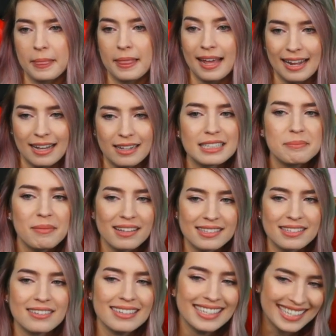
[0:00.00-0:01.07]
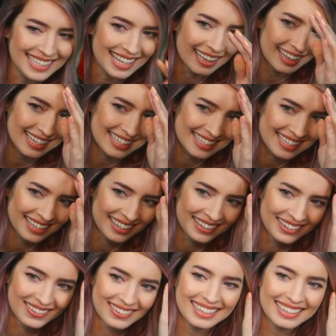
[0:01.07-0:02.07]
An LD monster insta, let's go.